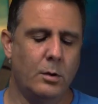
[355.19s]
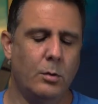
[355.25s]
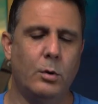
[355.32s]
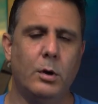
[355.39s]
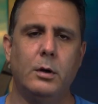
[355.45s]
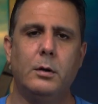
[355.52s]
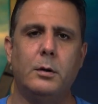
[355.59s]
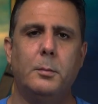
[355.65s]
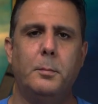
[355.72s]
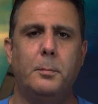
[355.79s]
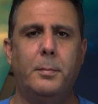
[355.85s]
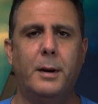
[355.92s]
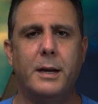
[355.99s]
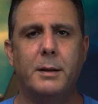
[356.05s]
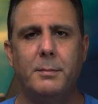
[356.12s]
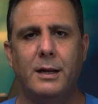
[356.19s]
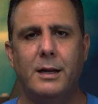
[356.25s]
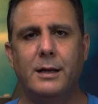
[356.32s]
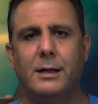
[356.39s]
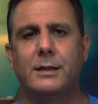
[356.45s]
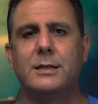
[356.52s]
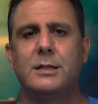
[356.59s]
Well, bottom
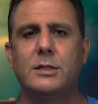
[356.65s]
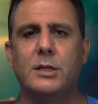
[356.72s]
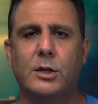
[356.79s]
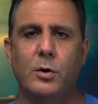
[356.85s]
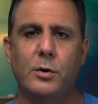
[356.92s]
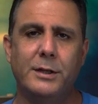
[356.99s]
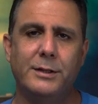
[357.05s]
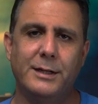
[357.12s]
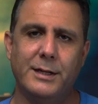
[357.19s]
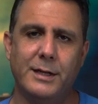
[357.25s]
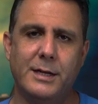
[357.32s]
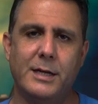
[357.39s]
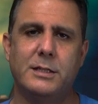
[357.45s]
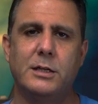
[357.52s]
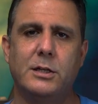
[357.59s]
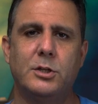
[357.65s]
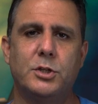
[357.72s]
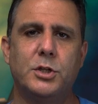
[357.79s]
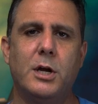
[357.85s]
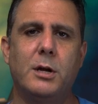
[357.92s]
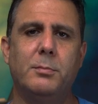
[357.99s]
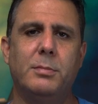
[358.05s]
line, Sokani did an excellent
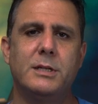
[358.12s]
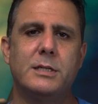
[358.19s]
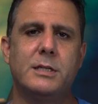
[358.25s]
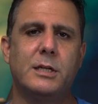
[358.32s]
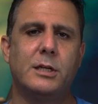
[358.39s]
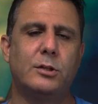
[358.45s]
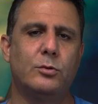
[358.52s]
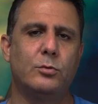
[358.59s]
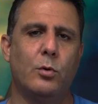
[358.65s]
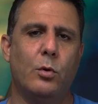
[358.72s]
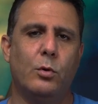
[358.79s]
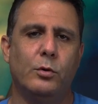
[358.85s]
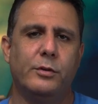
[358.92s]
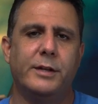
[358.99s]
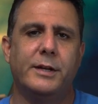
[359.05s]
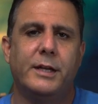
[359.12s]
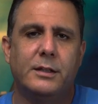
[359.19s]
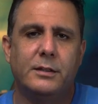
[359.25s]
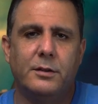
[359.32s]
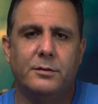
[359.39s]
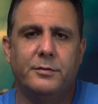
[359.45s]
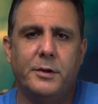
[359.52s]
job listening to all the
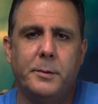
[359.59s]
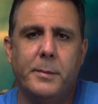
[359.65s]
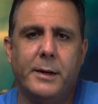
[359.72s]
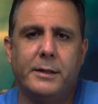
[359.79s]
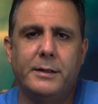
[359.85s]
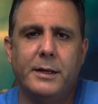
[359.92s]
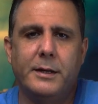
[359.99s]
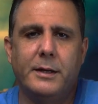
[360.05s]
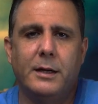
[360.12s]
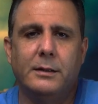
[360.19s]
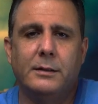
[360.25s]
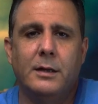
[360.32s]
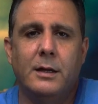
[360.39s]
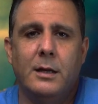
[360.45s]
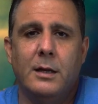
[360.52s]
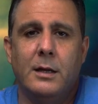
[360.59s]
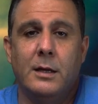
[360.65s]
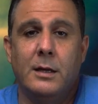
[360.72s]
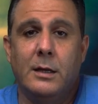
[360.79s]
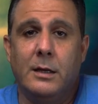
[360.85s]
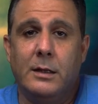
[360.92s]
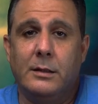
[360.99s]
negative feedback they got.
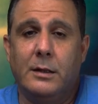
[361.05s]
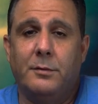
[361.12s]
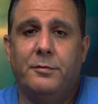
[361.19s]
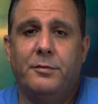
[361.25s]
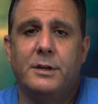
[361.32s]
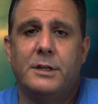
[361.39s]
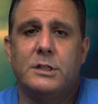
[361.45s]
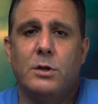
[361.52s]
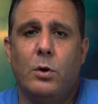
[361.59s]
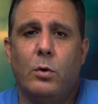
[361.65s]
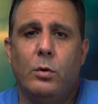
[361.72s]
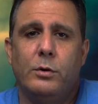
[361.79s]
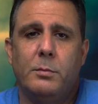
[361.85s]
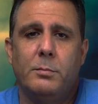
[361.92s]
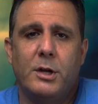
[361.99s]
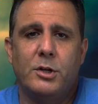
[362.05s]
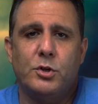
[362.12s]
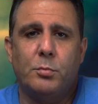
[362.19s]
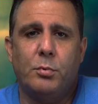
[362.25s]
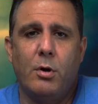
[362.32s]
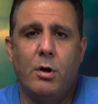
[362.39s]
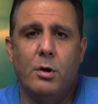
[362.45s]
They fixed all the
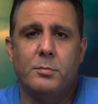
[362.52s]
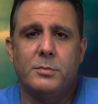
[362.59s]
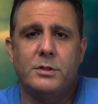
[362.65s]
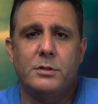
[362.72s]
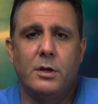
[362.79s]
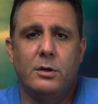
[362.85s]
major problems: the